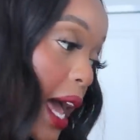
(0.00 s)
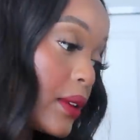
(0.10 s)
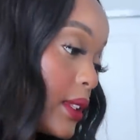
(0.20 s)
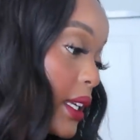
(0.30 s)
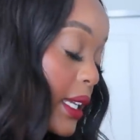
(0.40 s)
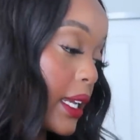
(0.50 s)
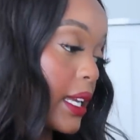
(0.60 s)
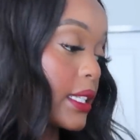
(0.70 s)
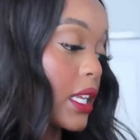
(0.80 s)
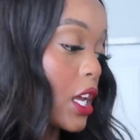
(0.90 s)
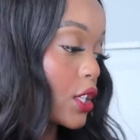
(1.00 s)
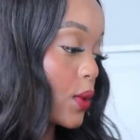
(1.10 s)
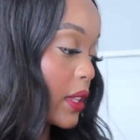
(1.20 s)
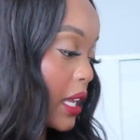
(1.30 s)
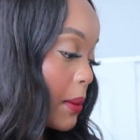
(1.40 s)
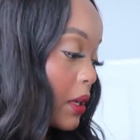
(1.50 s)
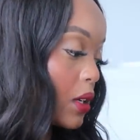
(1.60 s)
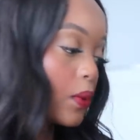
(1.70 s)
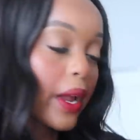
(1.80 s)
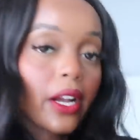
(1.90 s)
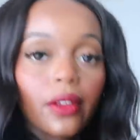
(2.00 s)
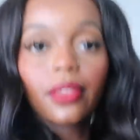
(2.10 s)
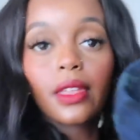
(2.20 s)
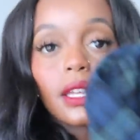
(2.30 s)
I don't think it is. So I think I'm gonna wear